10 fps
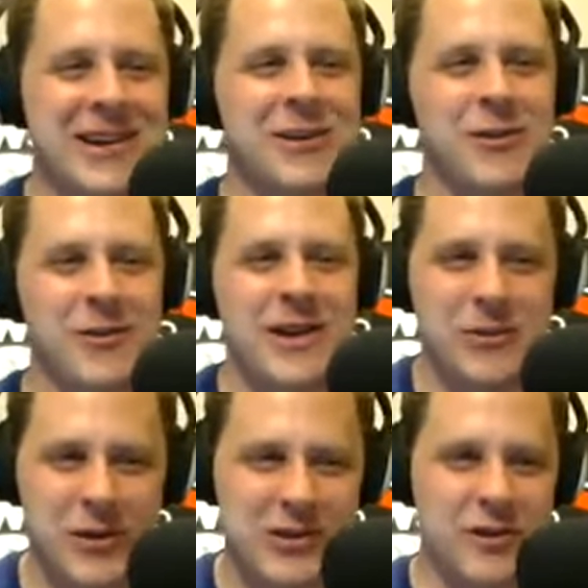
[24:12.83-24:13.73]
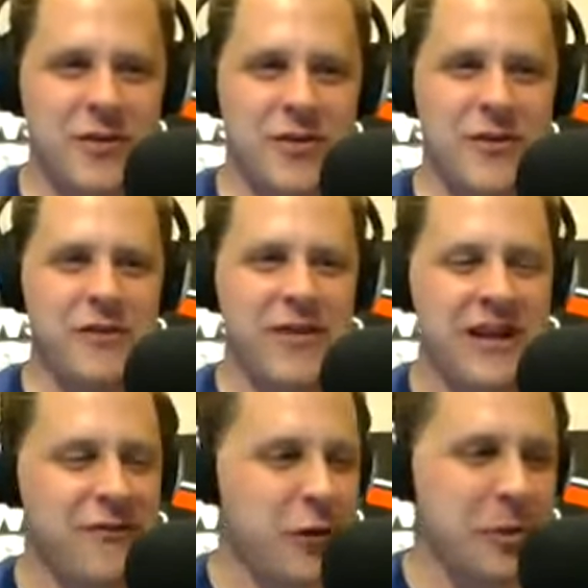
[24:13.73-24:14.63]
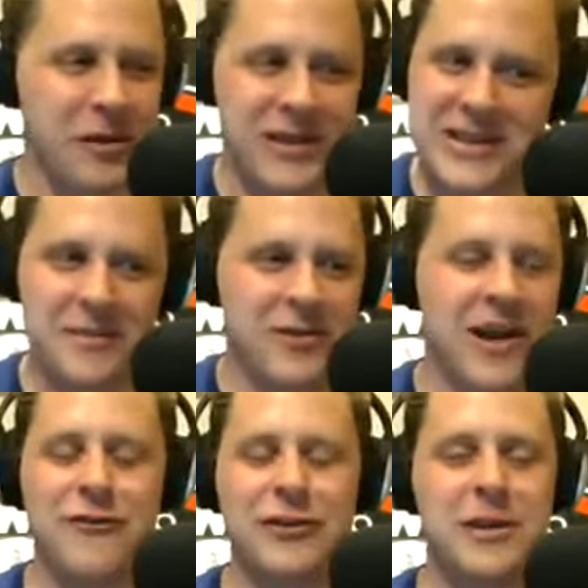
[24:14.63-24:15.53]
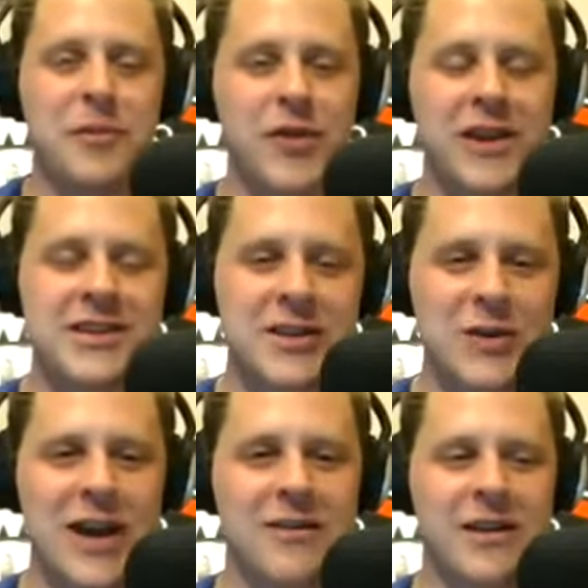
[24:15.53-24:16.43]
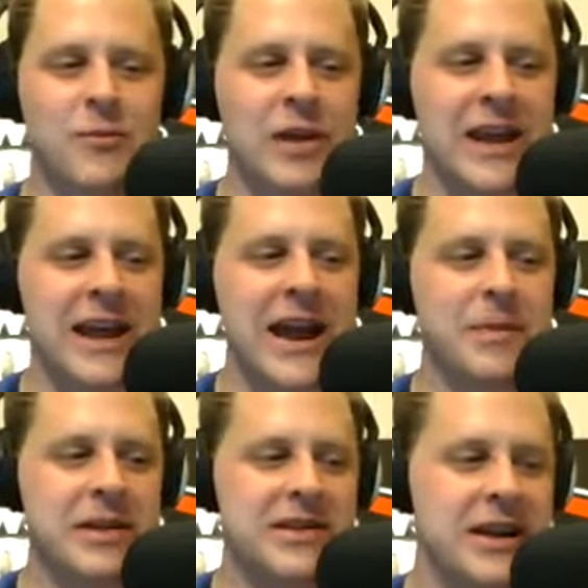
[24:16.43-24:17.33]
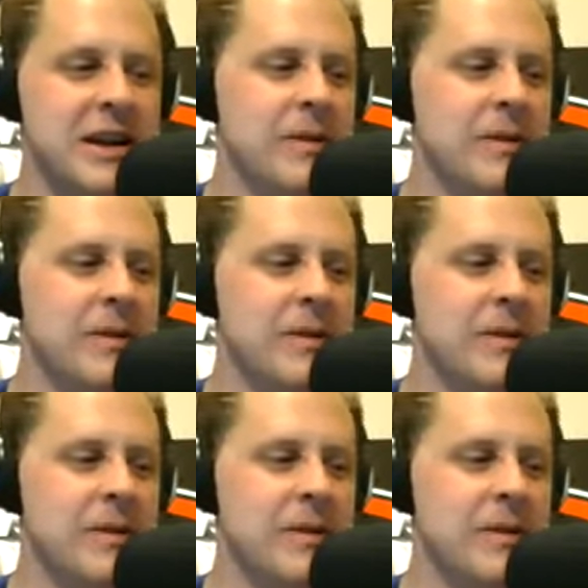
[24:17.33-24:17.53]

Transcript: you know we serve a 35 40 plus demographic they put things in the ground and when that happens